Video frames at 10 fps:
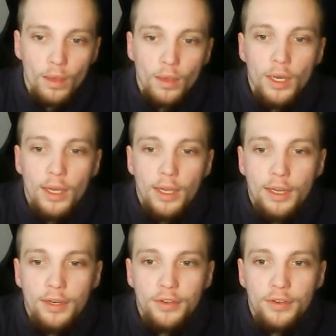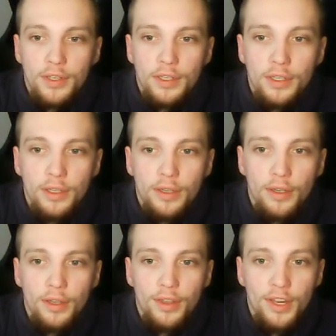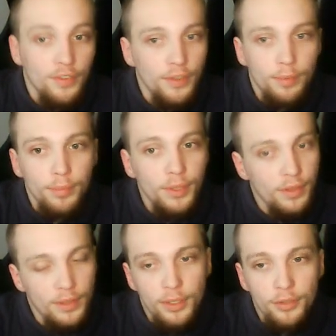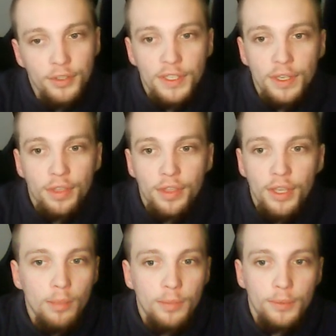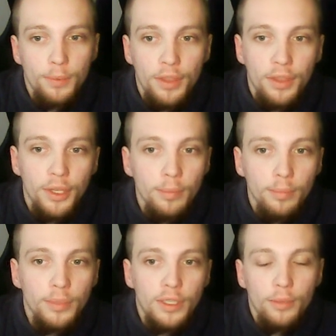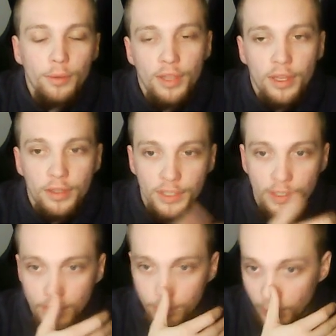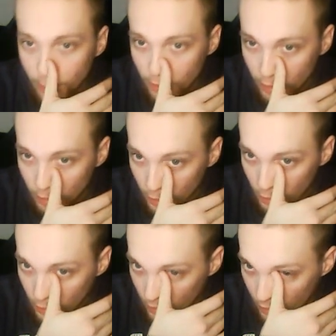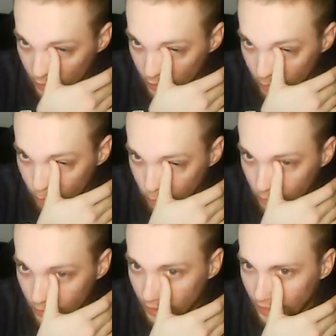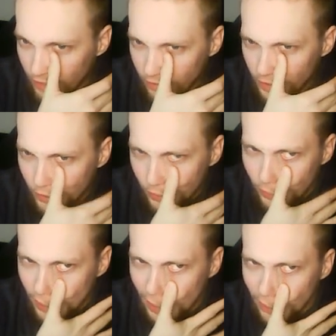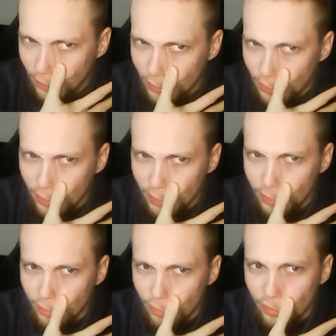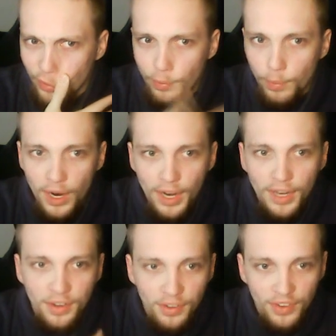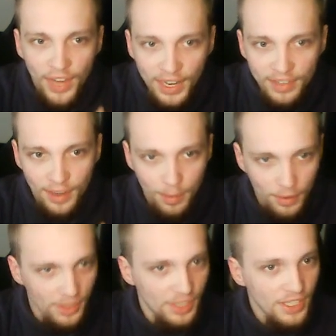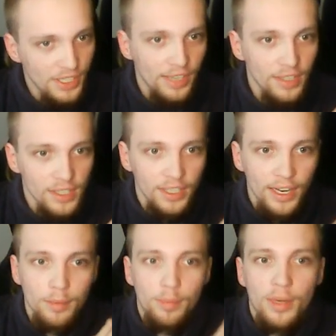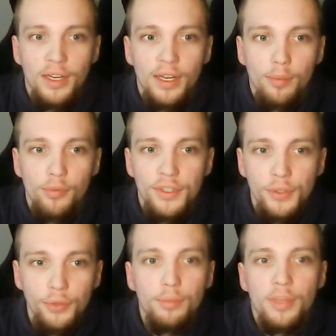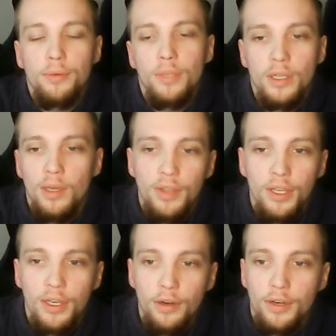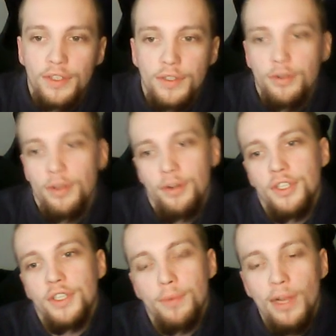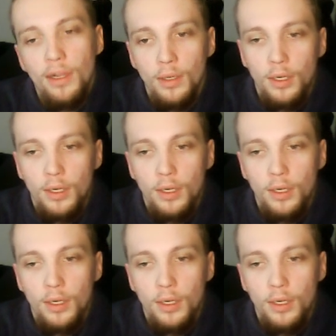And they have some interesting themes with them, with the other Tiste people. Even though I don't quite understand some of the details yet, but I presume that will come in the Karkanos trilogy as well,